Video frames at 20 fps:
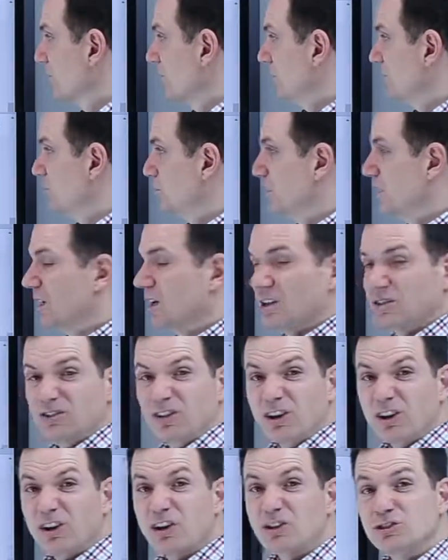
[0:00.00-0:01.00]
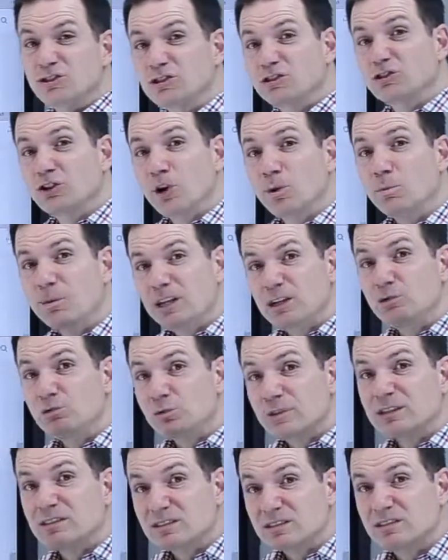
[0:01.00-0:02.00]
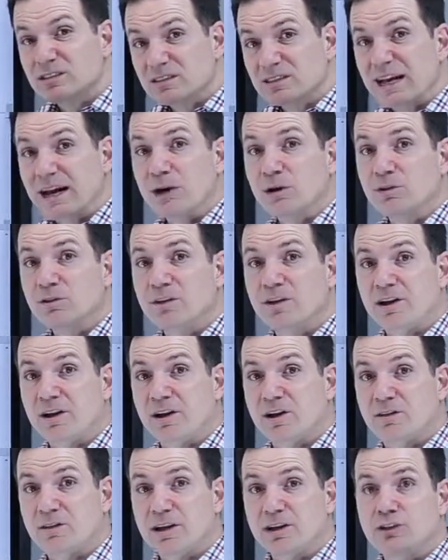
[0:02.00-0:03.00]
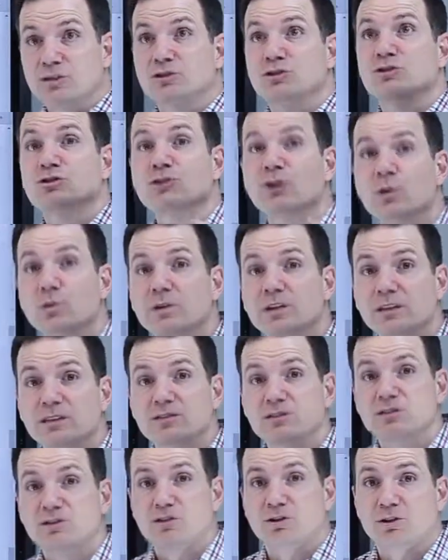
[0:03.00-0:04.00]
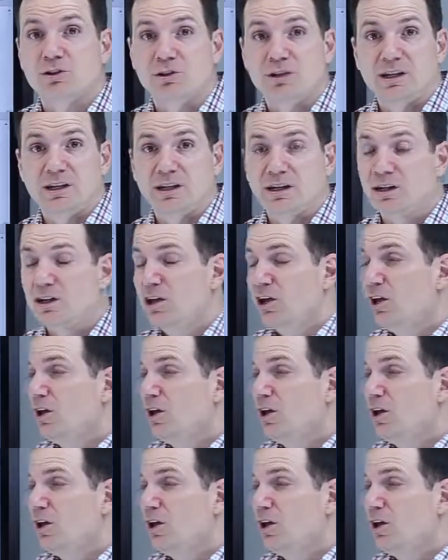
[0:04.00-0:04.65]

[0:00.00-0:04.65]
is because there are so many risks out there that are so concerning.